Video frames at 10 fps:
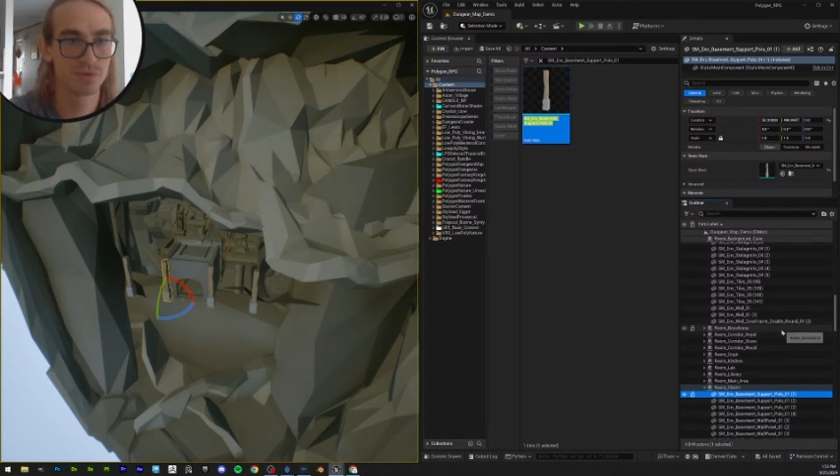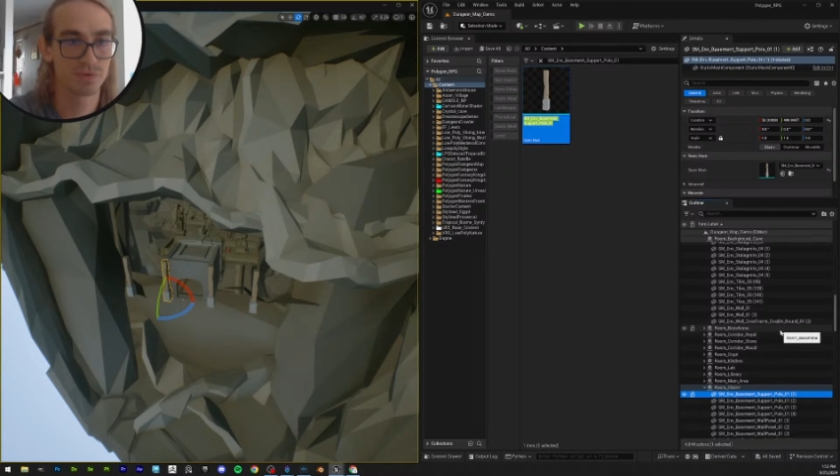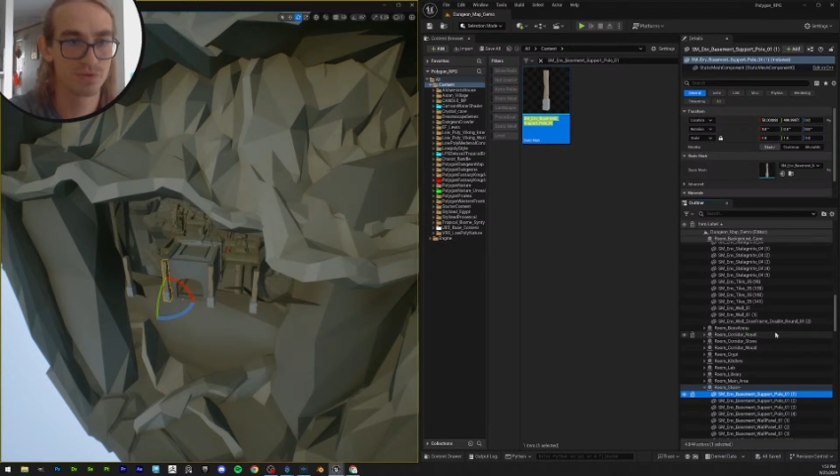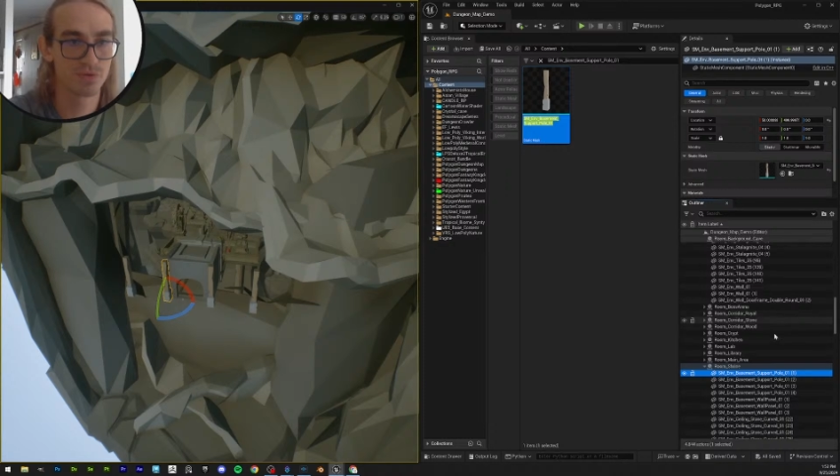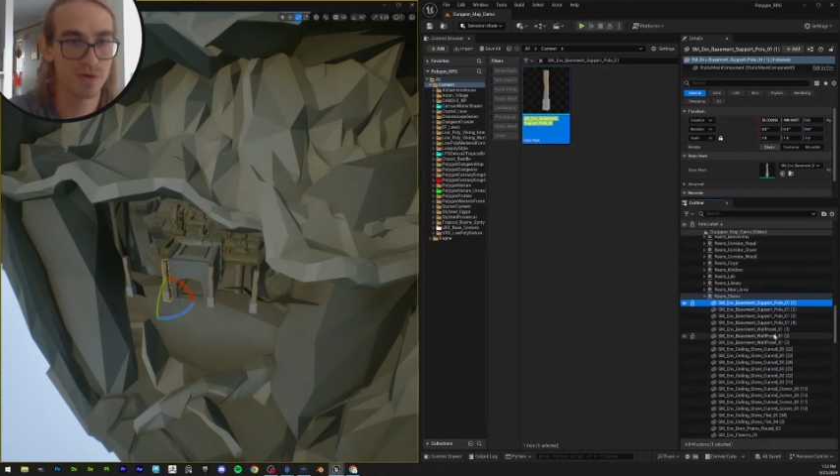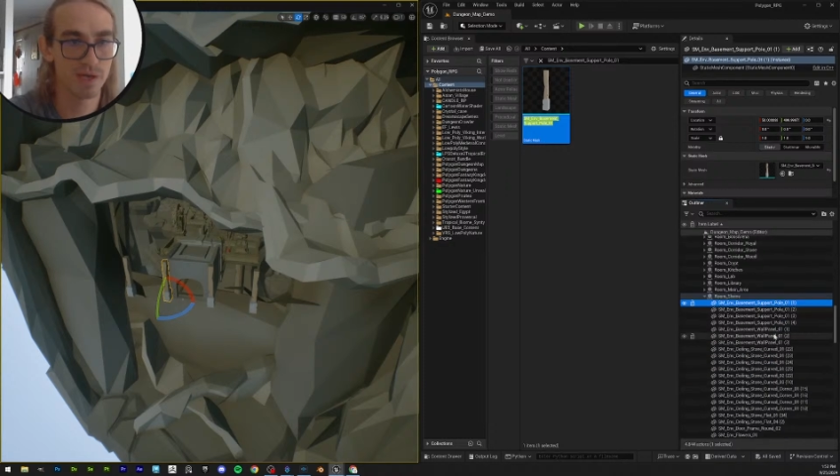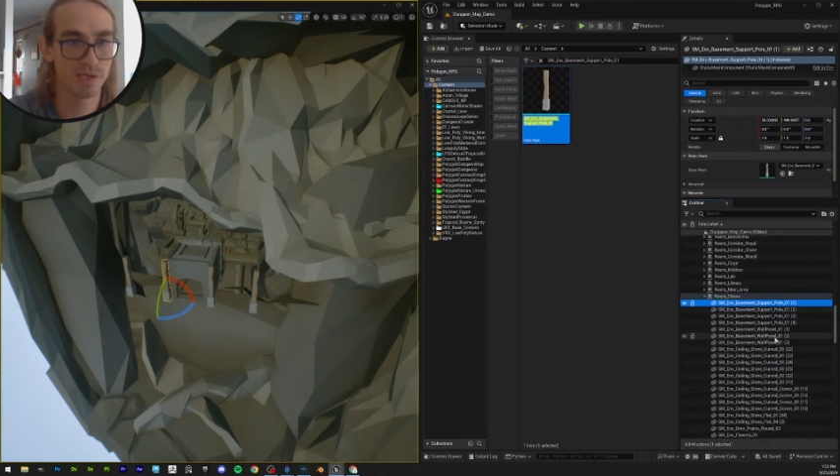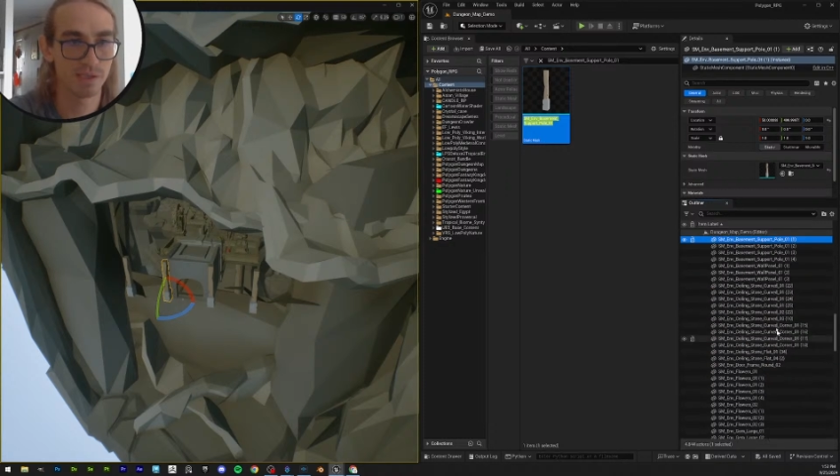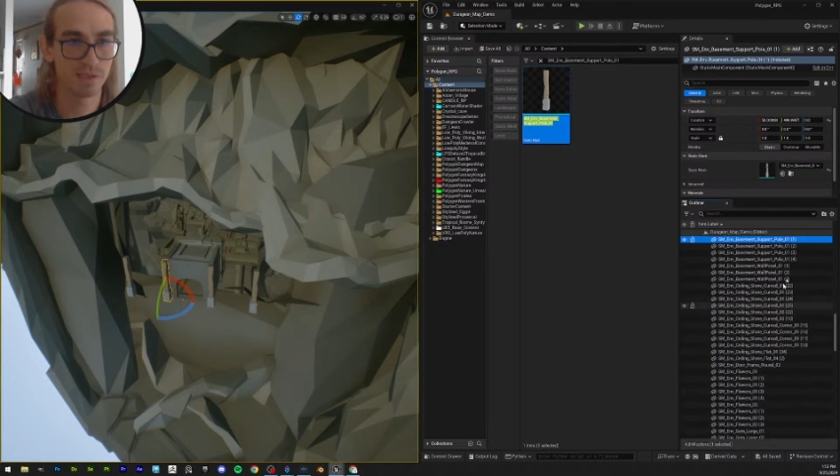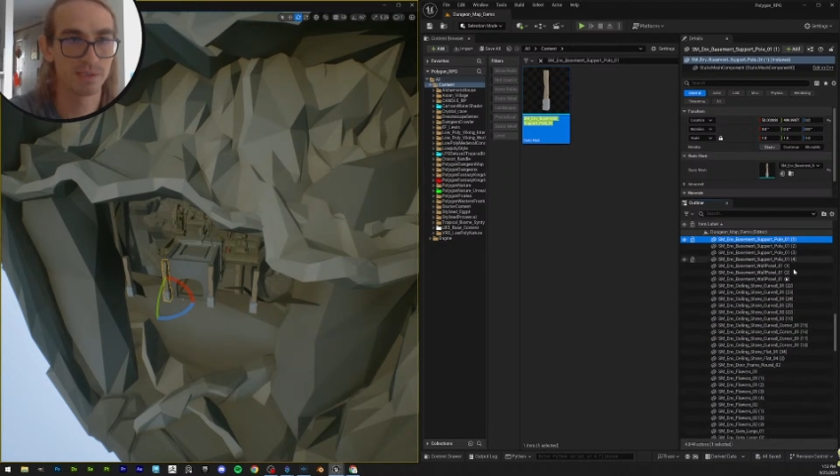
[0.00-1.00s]

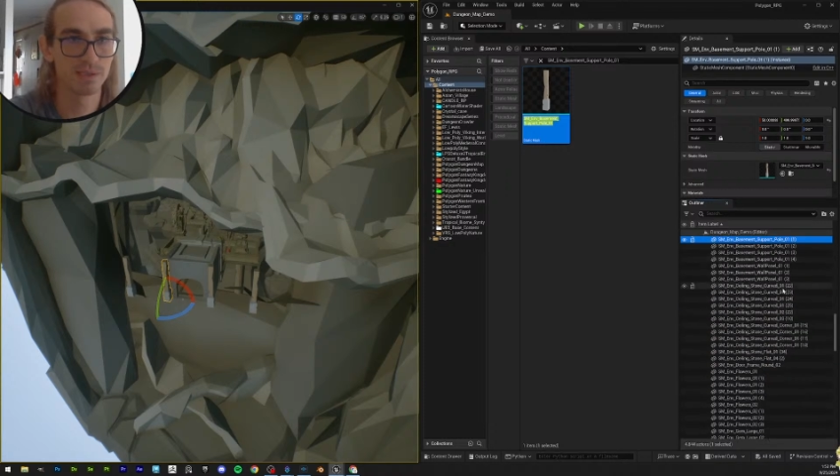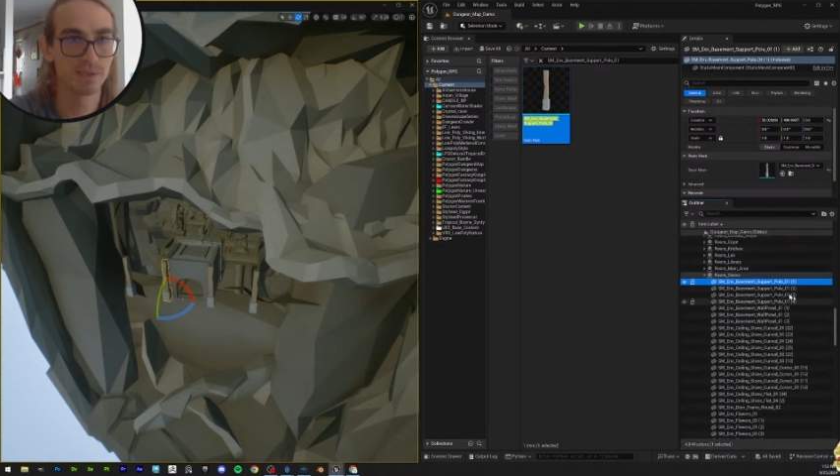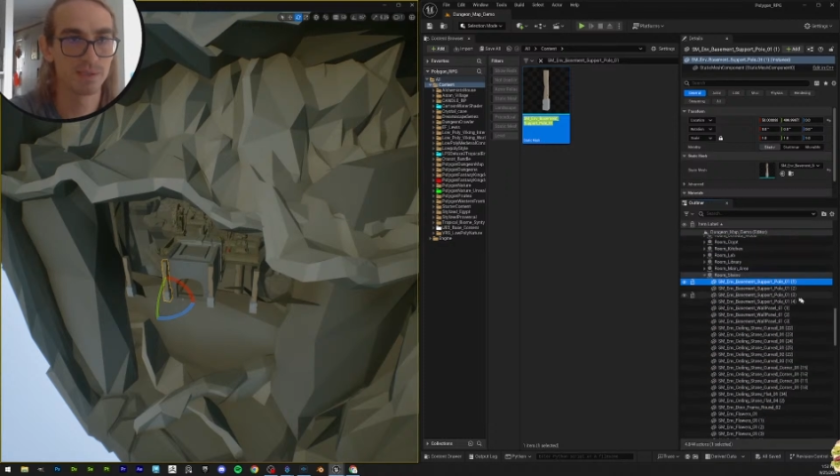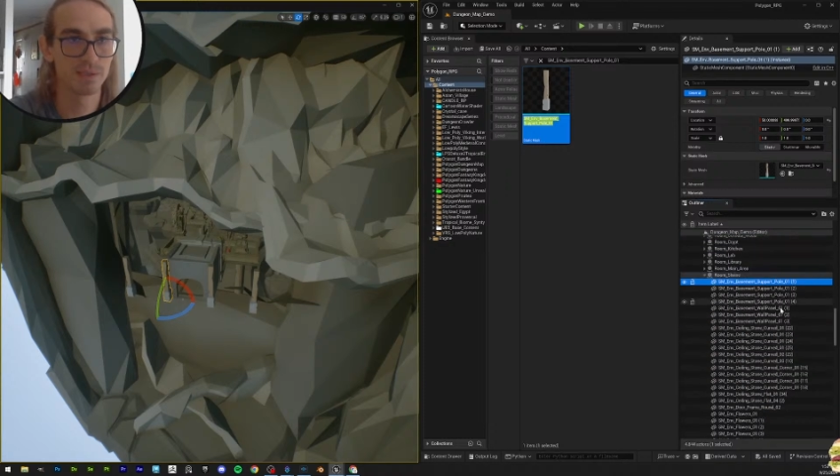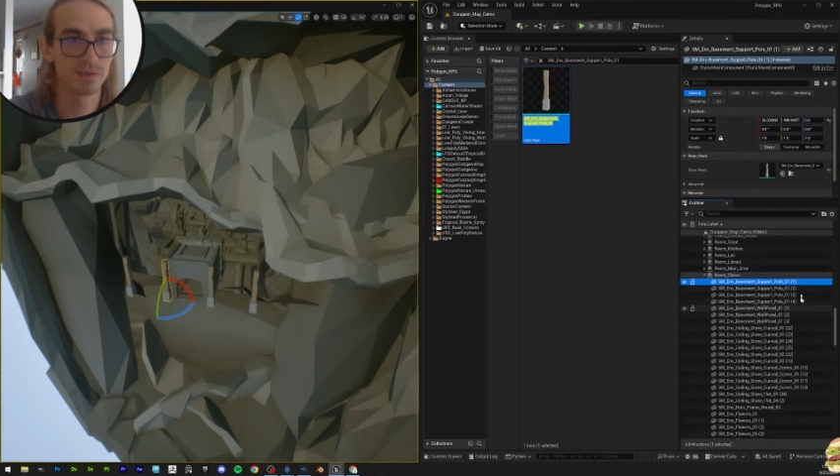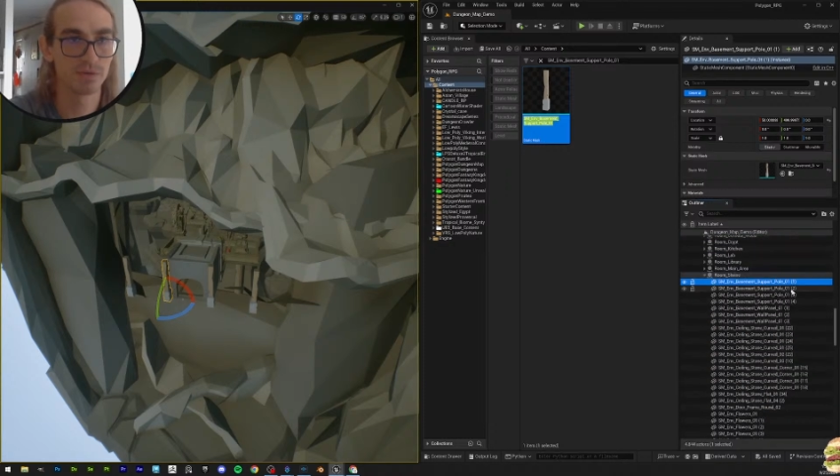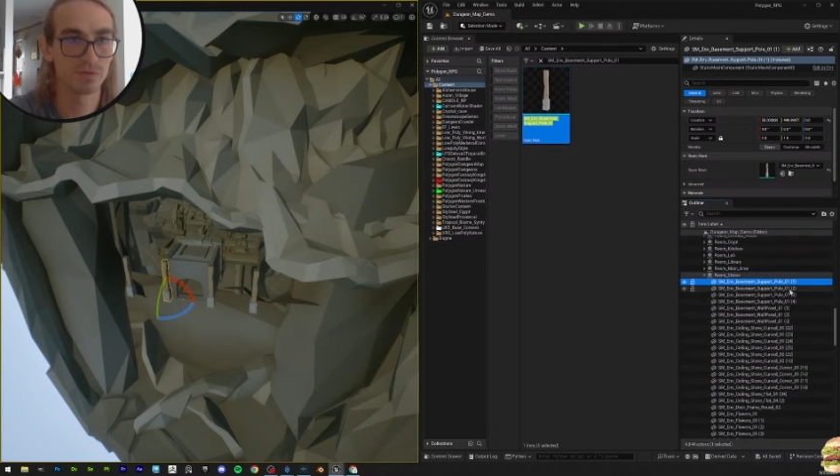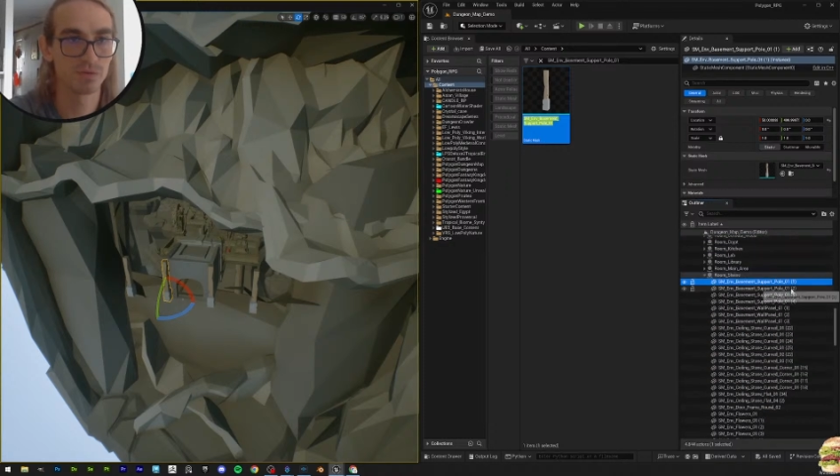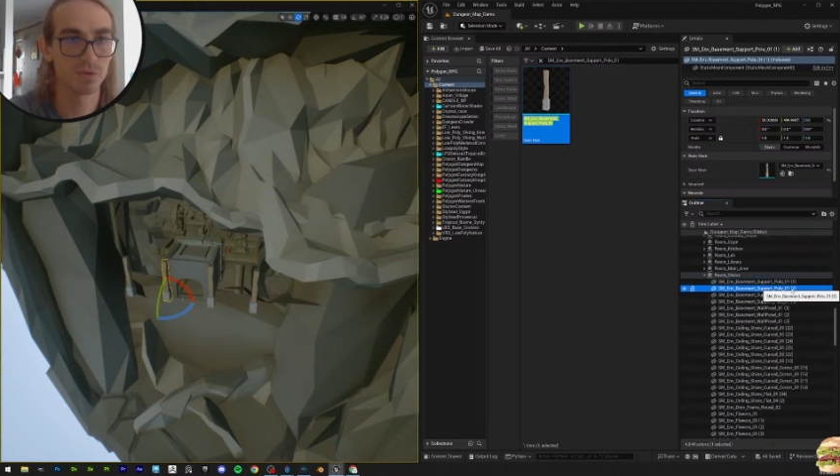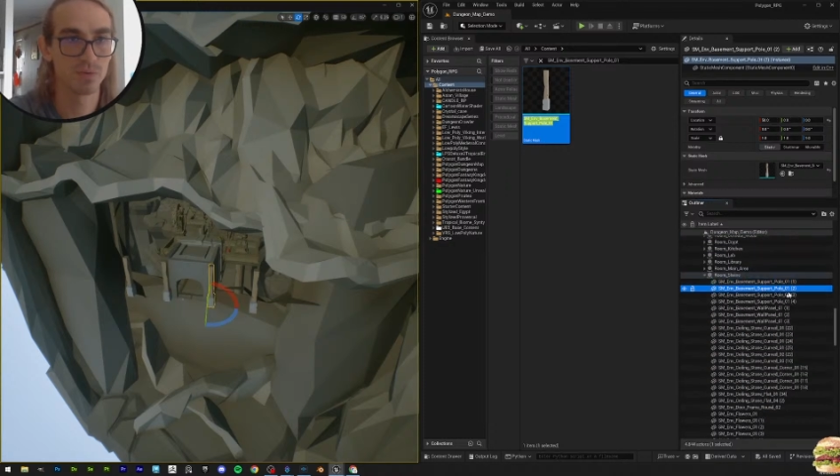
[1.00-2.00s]
shrine. So